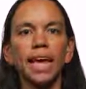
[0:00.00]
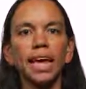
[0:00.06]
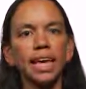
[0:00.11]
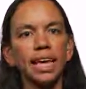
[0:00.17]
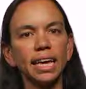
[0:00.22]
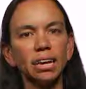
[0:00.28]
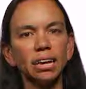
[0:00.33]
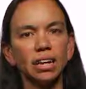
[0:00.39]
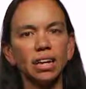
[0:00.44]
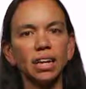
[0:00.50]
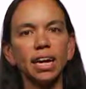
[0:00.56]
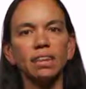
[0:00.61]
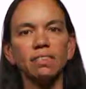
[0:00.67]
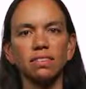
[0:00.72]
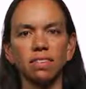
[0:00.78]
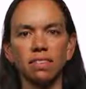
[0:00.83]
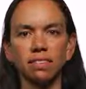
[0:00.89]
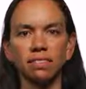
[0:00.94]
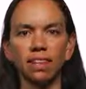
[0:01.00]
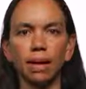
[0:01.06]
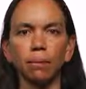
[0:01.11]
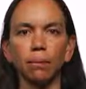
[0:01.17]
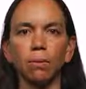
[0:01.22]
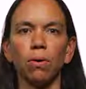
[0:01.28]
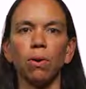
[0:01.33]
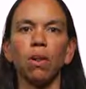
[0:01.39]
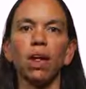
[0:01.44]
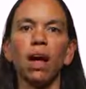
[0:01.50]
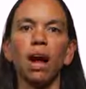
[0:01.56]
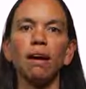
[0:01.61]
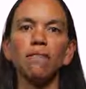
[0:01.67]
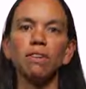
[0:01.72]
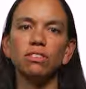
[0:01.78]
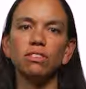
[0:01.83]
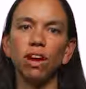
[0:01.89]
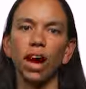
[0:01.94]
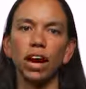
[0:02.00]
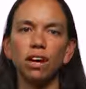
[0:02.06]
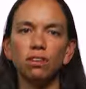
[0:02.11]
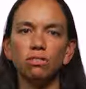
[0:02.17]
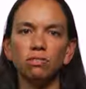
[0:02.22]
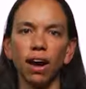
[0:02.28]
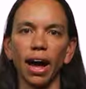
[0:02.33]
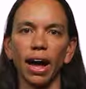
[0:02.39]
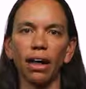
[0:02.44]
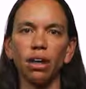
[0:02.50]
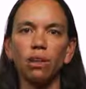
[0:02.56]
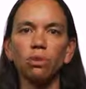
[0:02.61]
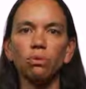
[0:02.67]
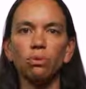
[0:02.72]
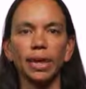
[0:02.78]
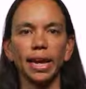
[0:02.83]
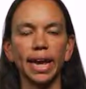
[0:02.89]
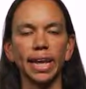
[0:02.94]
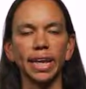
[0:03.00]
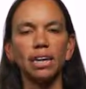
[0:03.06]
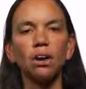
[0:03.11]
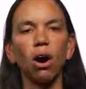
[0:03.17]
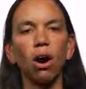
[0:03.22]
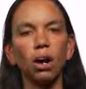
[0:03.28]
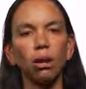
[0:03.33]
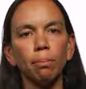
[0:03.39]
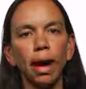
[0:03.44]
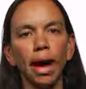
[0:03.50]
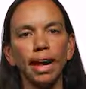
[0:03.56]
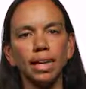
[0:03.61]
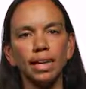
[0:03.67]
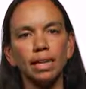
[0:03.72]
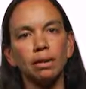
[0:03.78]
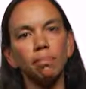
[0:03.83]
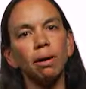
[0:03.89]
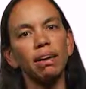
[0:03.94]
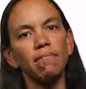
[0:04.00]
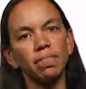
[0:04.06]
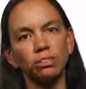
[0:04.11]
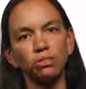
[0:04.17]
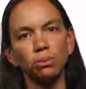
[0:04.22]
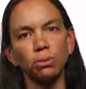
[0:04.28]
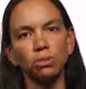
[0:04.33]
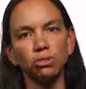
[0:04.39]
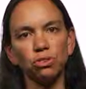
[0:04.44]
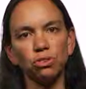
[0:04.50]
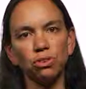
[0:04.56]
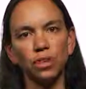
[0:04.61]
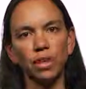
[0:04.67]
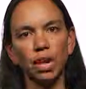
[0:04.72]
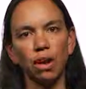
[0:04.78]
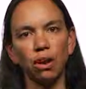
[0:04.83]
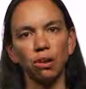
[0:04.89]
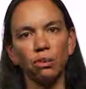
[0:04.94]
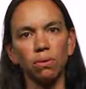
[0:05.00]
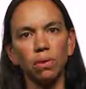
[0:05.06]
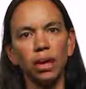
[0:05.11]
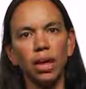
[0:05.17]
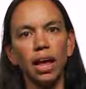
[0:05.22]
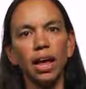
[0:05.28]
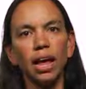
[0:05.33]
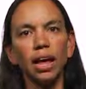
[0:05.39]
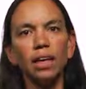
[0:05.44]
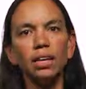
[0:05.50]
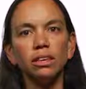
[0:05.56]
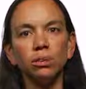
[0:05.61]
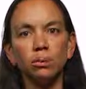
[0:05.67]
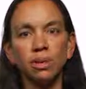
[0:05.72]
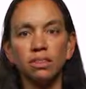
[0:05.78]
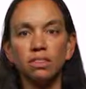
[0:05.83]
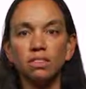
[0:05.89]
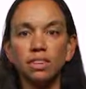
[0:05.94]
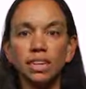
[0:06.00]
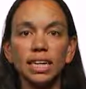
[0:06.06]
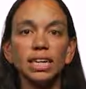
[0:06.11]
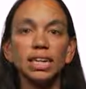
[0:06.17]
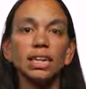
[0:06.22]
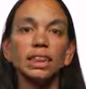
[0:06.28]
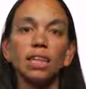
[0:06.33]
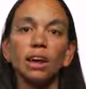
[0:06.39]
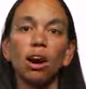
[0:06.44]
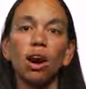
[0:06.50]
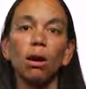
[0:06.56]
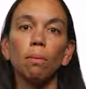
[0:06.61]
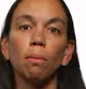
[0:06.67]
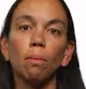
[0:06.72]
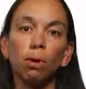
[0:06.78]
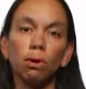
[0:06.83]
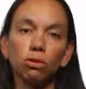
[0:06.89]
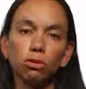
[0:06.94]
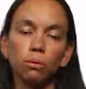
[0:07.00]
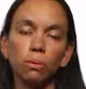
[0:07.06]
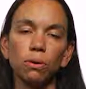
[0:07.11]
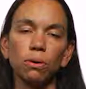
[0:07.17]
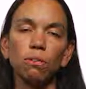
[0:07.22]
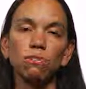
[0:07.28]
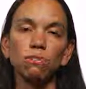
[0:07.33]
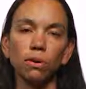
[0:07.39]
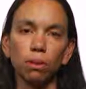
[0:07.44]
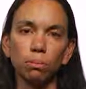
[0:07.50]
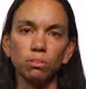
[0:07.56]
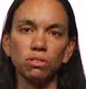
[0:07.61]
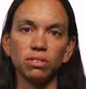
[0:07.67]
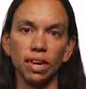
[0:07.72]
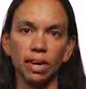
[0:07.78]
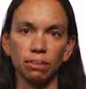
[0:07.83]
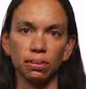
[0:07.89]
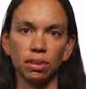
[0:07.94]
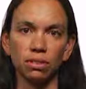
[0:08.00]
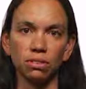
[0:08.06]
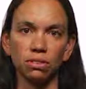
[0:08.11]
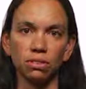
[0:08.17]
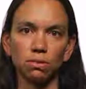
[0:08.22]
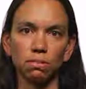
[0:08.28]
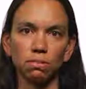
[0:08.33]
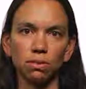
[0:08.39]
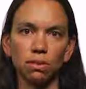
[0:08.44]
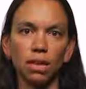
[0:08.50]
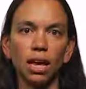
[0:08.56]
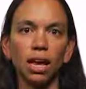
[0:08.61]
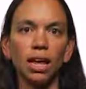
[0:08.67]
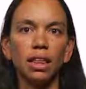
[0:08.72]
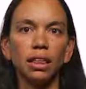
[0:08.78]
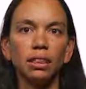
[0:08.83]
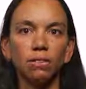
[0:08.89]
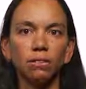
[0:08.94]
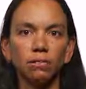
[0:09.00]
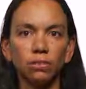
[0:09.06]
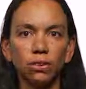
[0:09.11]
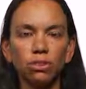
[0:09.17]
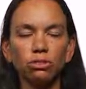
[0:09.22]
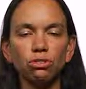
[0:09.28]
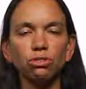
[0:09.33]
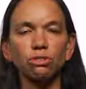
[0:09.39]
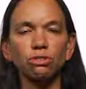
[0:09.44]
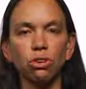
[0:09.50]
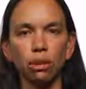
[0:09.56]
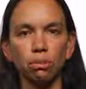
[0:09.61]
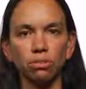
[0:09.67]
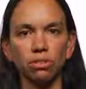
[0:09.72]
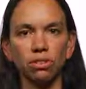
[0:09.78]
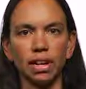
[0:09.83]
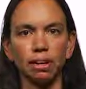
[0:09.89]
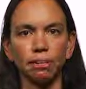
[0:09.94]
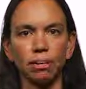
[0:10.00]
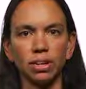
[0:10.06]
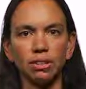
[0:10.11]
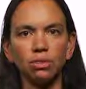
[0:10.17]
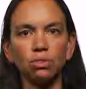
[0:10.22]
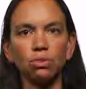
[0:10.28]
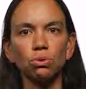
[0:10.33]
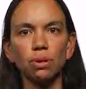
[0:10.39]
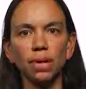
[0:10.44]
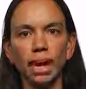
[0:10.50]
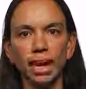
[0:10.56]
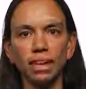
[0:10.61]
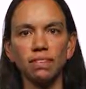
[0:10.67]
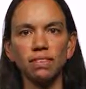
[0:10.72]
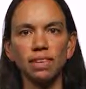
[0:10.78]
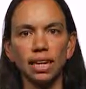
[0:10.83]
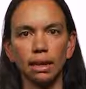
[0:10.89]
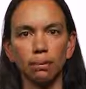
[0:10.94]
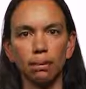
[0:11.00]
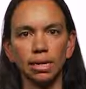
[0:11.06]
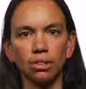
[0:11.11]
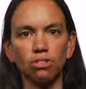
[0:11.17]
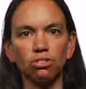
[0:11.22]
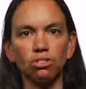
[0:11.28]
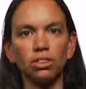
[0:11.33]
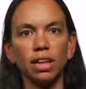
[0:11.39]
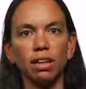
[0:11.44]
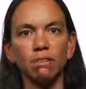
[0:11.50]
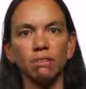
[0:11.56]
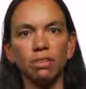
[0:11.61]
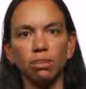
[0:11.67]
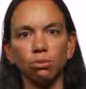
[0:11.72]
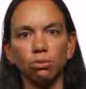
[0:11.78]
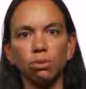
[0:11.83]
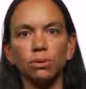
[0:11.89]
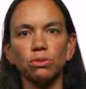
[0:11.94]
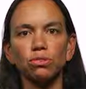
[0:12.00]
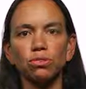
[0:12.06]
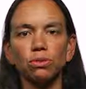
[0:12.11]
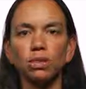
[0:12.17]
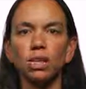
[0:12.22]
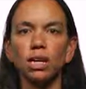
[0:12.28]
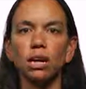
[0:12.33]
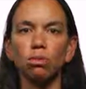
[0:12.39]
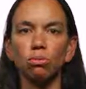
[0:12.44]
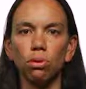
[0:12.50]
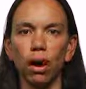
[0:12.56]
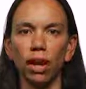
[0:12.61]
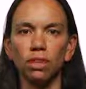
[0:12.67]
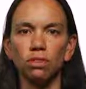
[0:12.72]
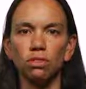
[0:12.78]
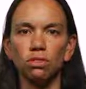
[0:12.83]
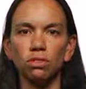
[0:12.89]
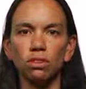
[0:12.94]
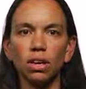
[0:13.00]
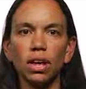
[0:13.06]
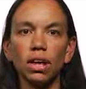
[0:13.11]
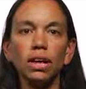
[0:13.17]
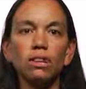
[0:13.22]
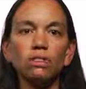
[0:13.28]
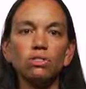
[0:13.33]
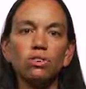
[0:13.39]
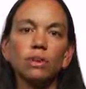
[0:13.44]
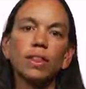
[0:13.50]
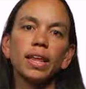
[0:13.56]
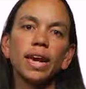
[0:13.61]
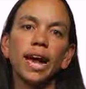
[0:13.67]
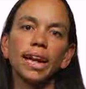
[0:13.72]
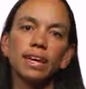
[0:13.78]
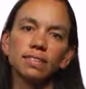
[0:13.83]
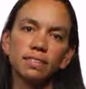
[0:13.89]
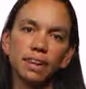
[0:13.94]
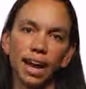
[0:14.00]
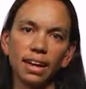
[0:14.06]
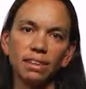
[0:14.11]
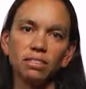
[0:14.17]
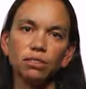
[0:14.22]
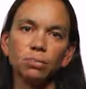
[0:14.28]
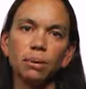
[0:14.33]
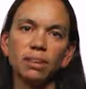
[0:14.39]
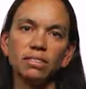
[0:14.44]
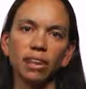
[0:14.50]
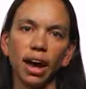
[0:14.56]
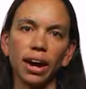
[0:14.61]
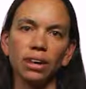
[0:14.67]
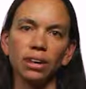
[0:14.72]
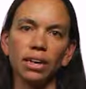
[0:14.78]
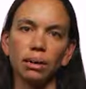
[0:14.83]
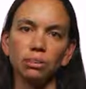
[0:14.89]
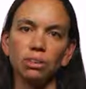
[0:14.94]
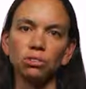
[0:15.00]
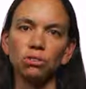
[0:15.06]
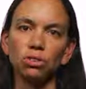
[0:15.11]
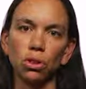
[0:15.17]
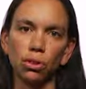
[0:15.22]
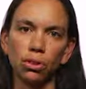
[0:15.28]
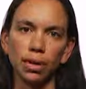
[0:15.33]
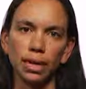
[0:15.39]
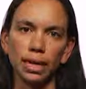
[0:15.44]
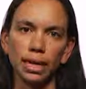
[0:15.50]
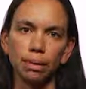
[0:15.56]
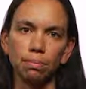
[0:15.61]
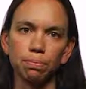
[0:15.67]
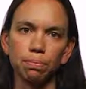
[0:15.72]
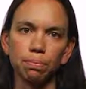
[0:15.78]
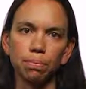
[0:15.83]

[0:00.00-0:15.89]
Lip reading: Here is an example of a Docker file created automatically by Visual Studio. You can see that there are multiple from statements. The first from statement creates the image that Visual Studio runs so that I can test my Docker image locally.